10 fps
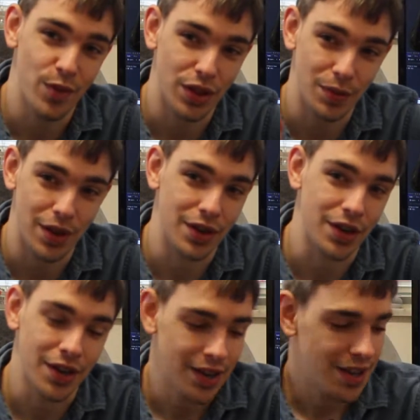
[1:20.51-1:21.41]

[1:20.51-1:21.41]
millimeter